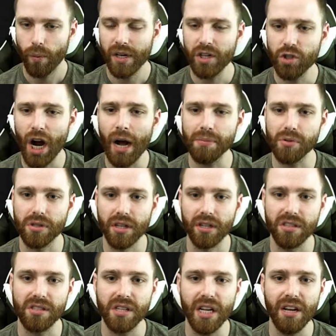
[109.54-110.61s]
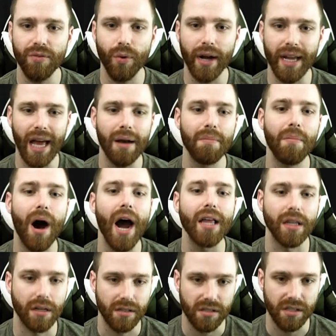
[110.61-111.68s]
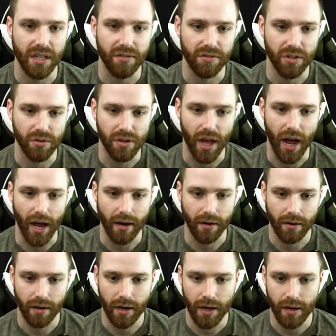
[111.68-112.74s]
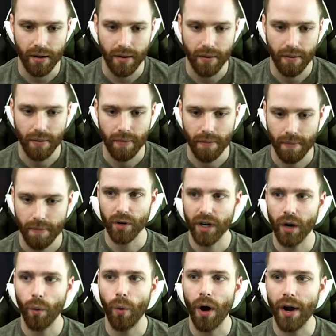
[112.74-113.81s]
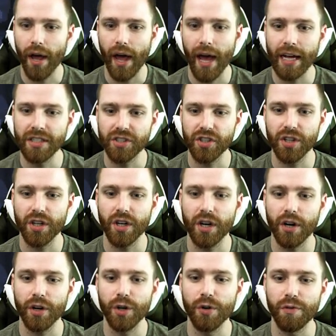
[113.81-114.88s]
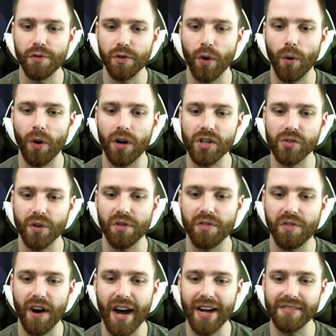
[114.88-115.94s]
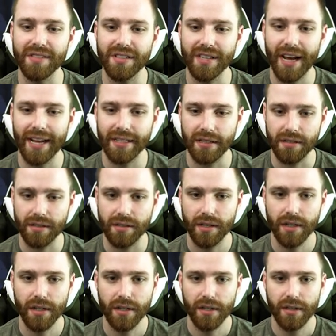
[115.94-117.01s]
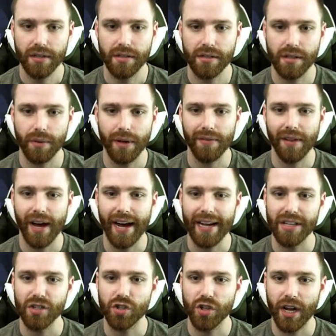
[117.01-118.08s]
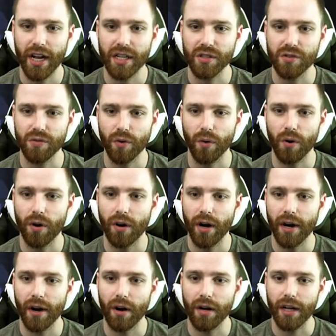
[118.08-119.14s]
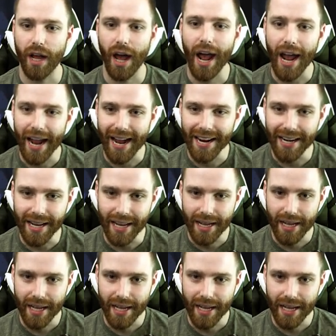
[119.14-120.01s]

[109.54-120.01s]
When he drops Little Steve, why can't my Little Steve do that, huh? We're gonna wanna enter new floors with five cents so that we have the highest chance for an arcade